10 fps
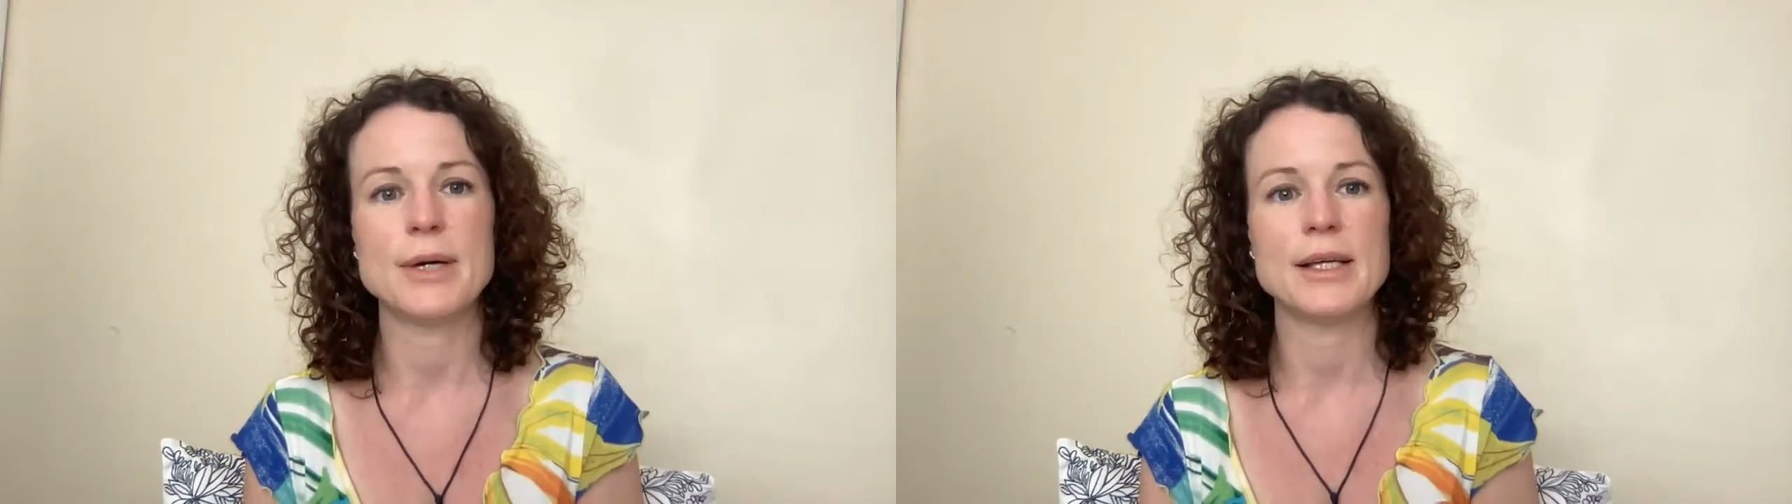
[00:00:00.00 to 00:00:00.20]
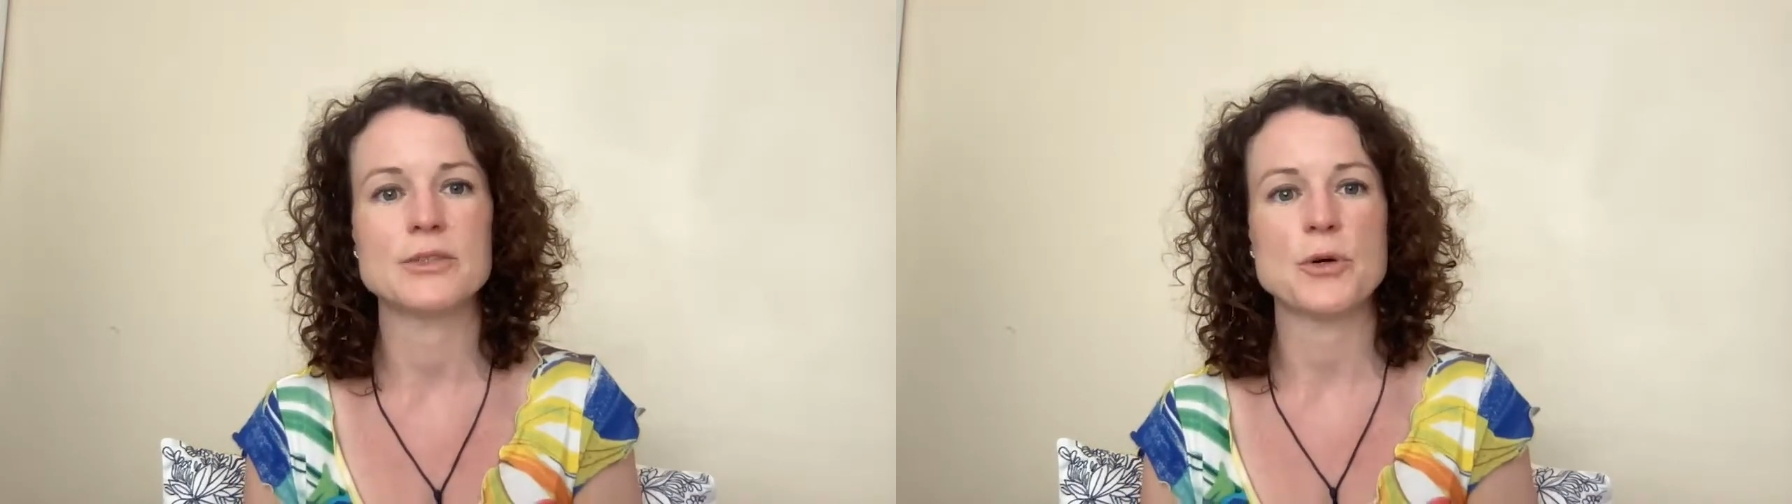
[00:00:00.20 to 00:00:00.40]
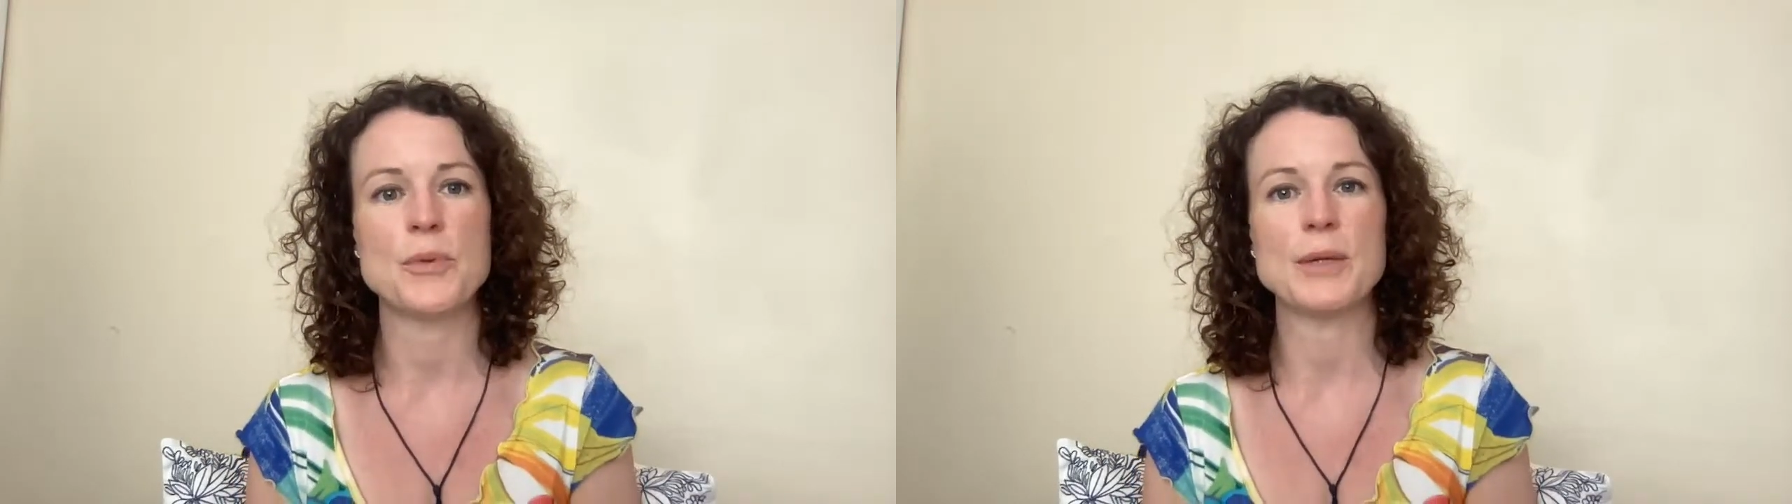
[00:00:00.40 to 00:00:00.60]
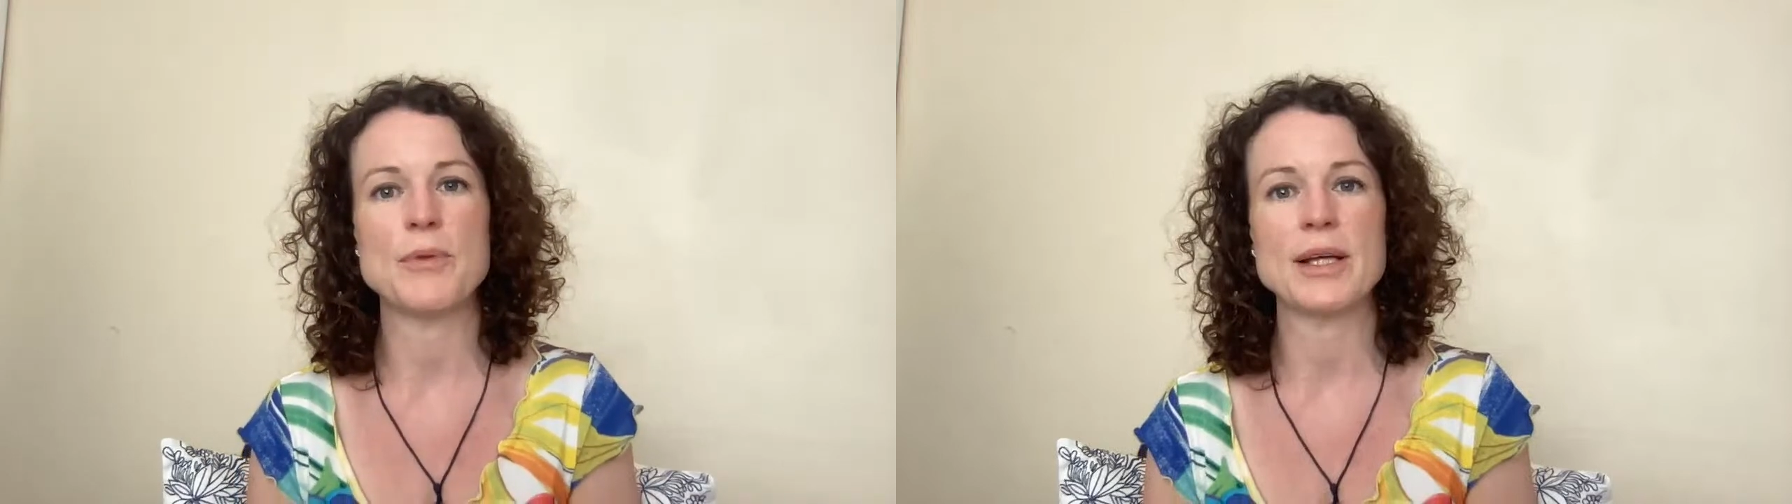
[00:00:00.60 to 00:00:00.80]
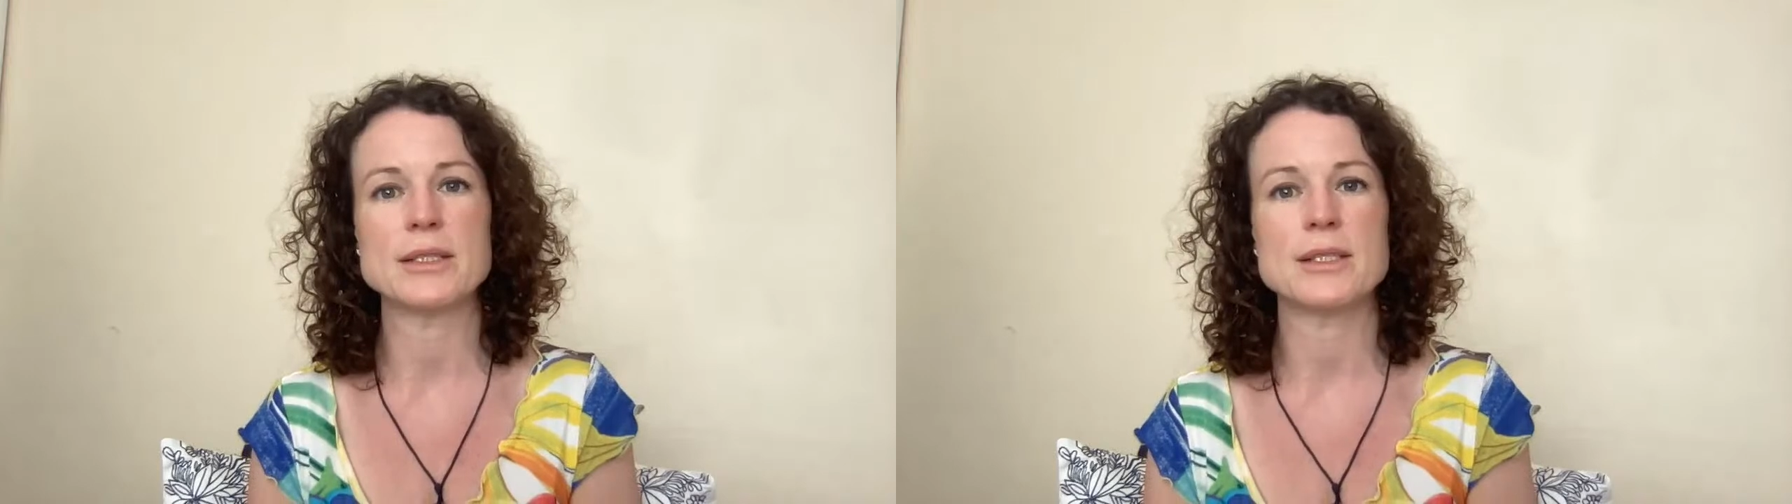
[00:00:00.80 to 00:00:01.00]
My ectopic
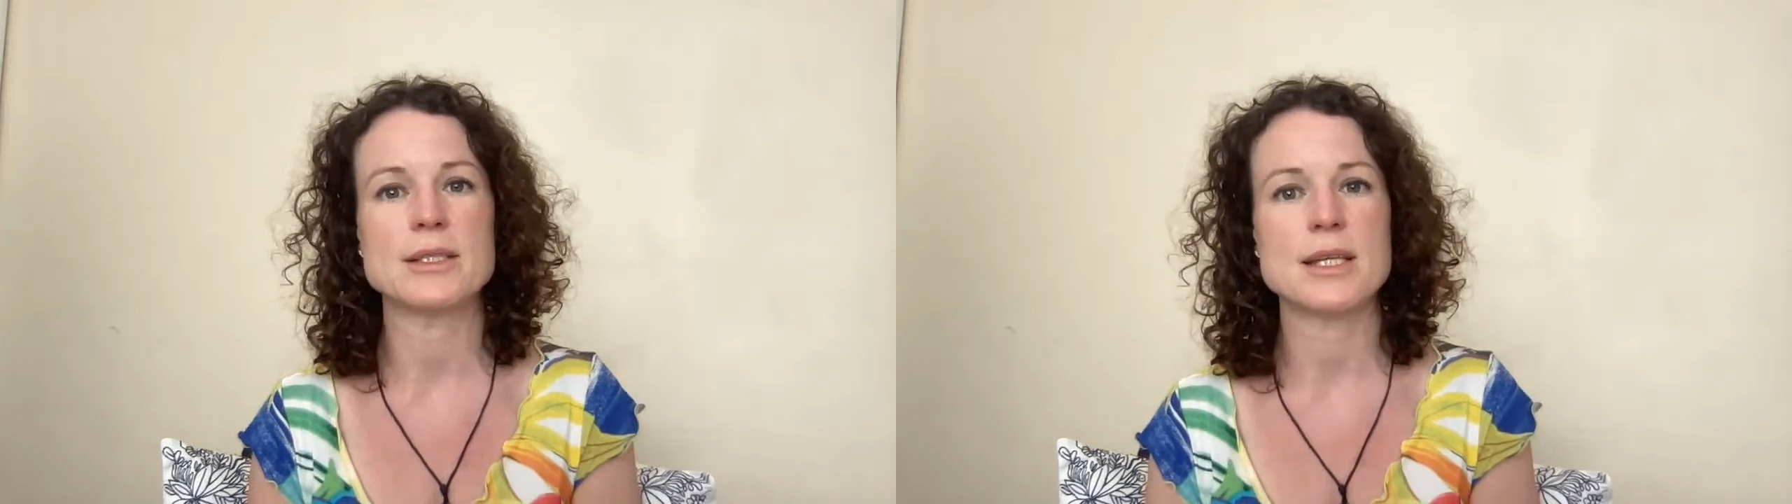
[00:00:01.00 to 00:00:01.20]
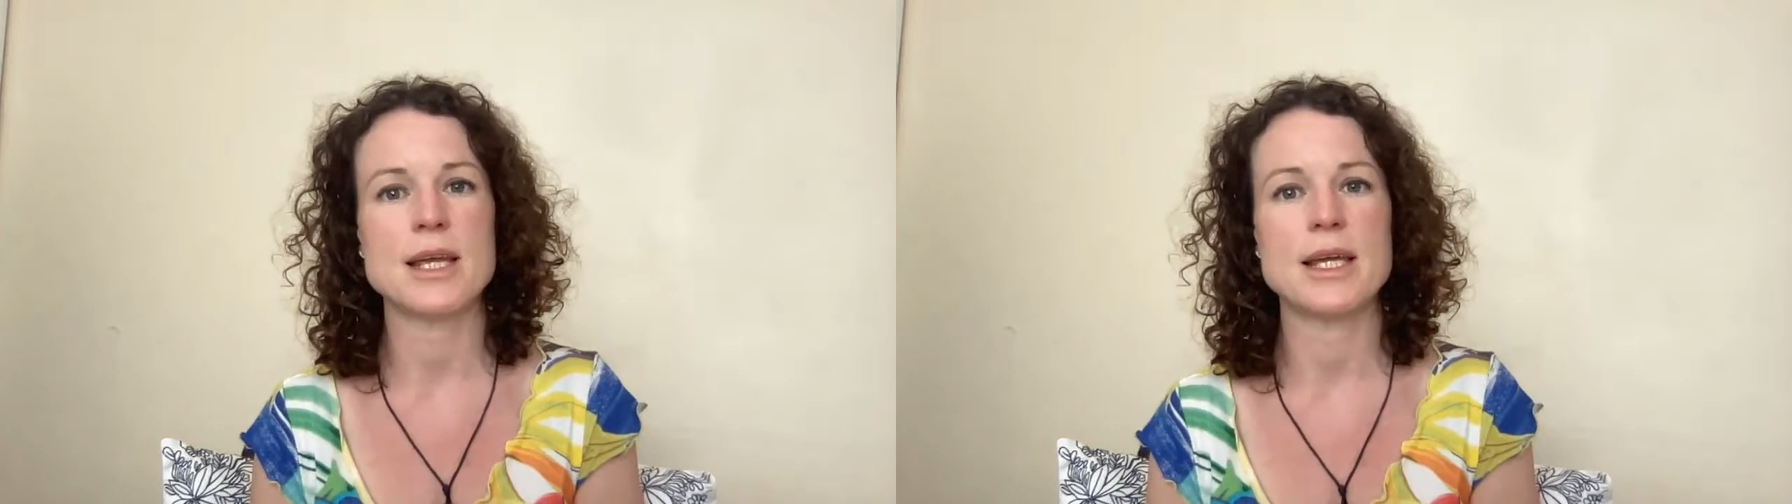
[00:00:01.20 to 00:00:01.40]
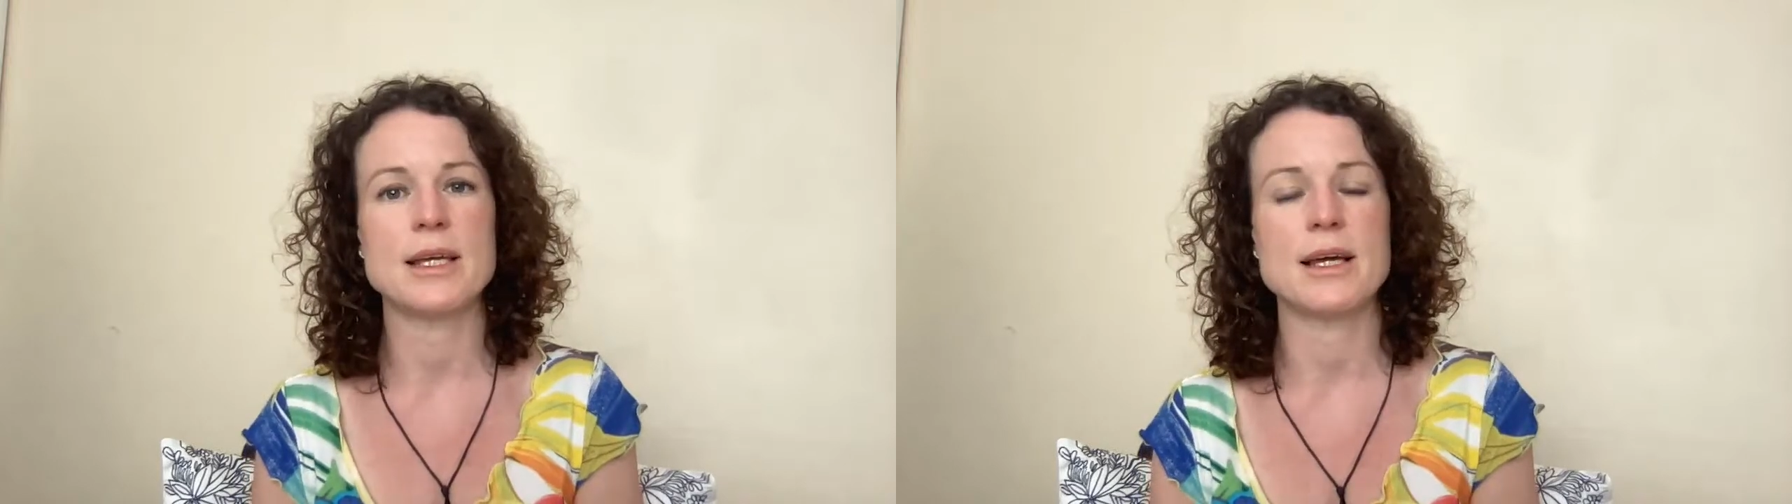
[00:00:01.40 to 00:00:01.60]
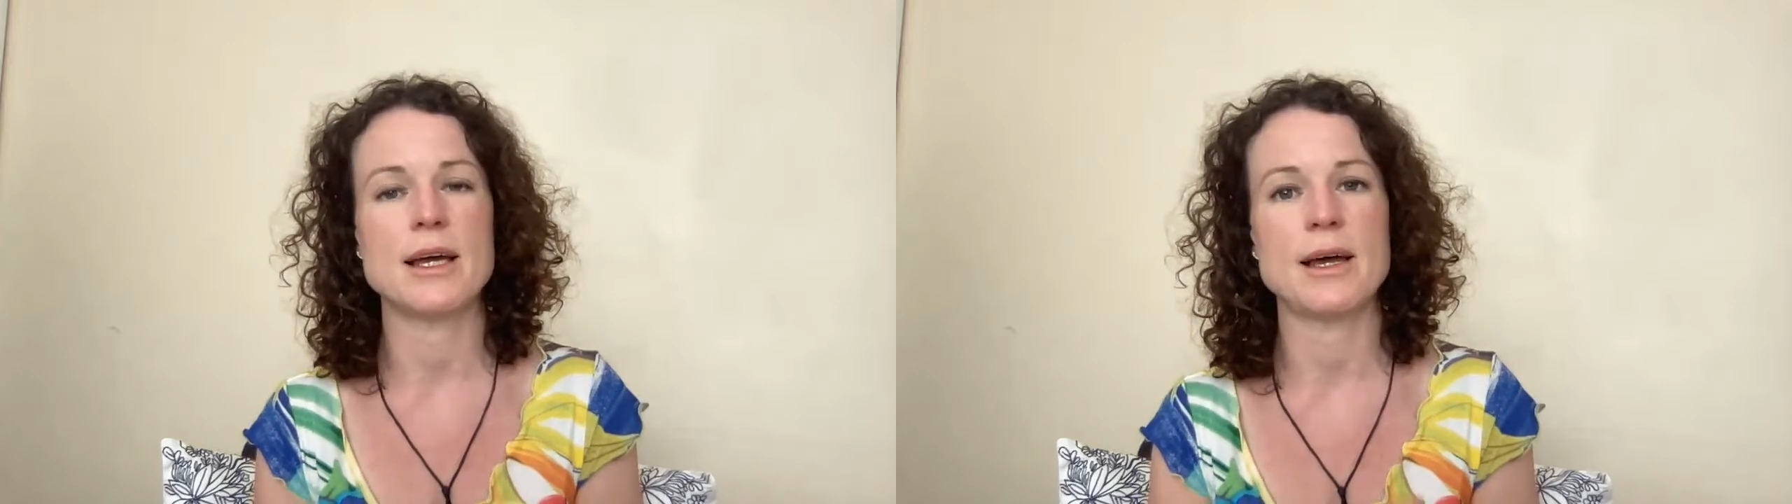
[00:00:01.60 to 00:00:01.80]
pregnancy